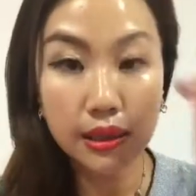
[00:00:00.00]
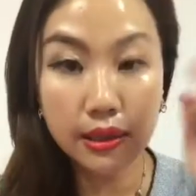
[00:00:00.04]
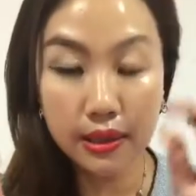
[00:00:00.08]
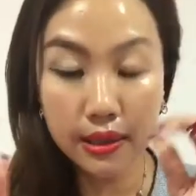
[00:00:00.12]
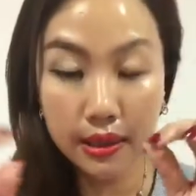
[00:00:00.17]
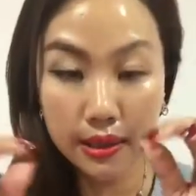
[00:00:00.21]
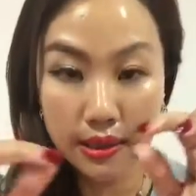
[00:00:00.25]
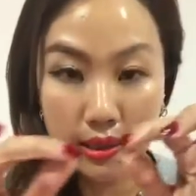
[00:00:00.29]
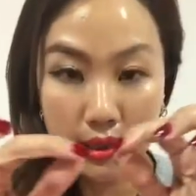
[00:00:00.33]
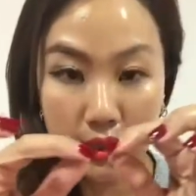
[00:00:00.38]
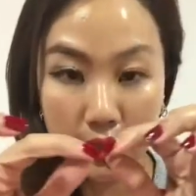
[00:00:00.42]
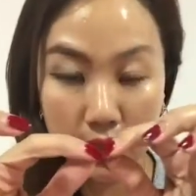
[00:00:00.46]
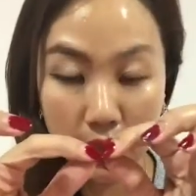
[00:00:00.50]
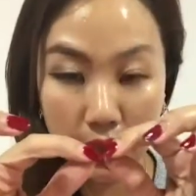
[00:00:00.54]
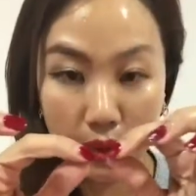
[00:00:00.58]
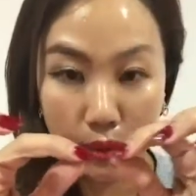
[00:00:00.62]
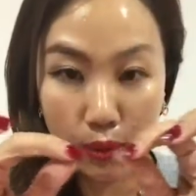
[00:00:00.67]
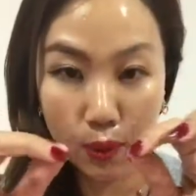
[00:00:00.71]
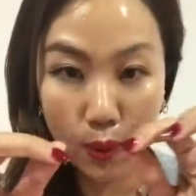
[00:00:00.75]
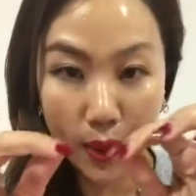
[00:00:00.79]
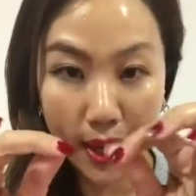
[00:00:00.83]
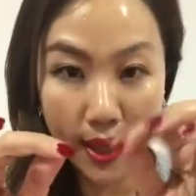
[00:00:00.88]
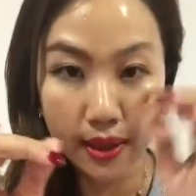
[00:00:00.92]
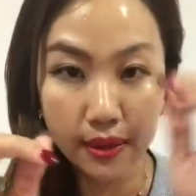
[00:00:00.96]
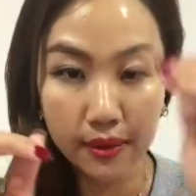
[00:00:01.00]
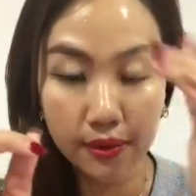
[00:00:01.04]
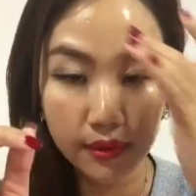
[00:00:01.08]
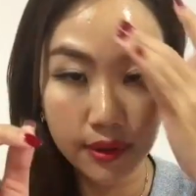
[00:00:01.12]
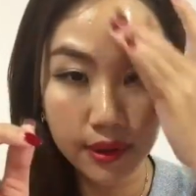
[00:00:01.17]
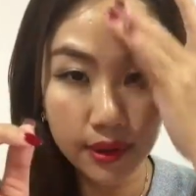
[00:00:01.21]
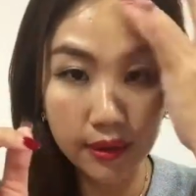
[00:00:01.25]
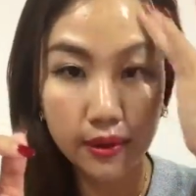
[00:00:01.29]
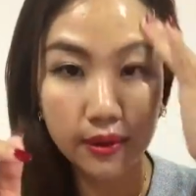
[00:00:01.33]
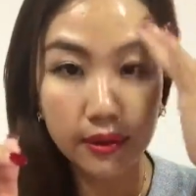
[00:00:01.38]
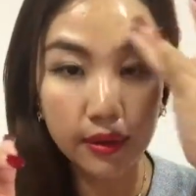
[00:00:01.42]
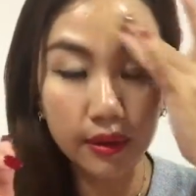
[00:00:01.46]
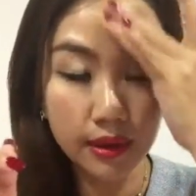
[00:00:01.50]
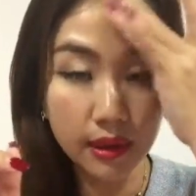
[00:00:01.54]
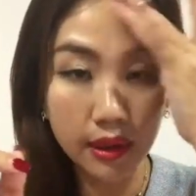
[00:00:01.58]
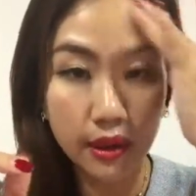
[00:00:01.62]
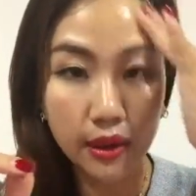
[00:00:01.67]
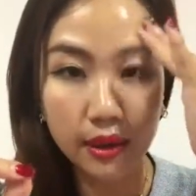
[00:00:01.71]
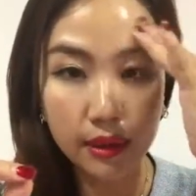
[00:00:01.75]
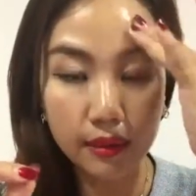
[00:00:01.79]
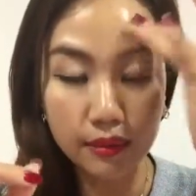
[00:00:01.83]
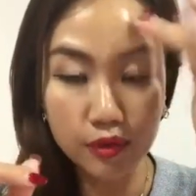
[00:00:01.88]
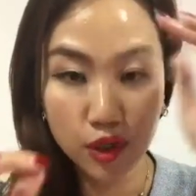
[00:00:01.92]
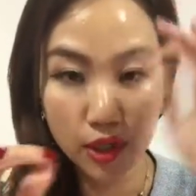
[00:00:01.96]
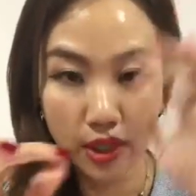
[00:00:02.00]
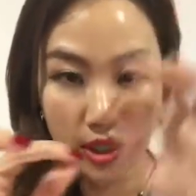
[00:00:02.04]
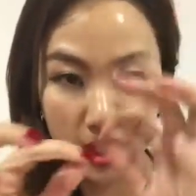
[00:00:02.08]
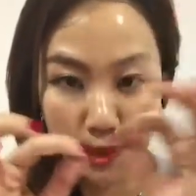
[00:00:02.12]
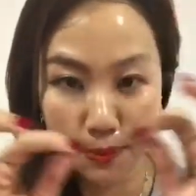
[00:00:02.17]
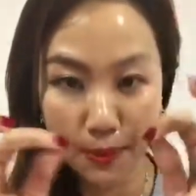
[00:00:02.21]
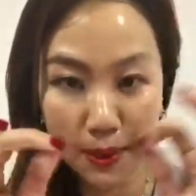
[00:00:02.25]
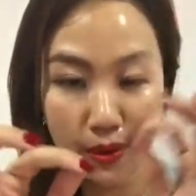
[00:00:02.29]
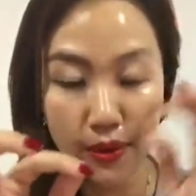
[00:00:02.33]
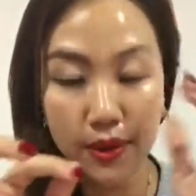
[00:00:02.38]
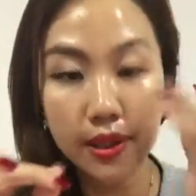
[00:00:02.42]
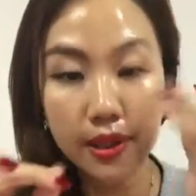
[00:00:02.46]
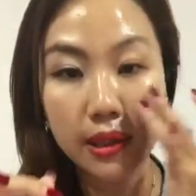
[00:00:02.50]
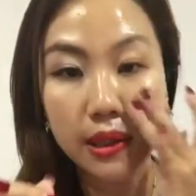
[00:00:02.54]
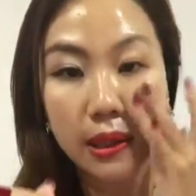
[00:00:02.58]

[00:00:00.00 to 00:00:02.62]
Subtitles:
This white, transparent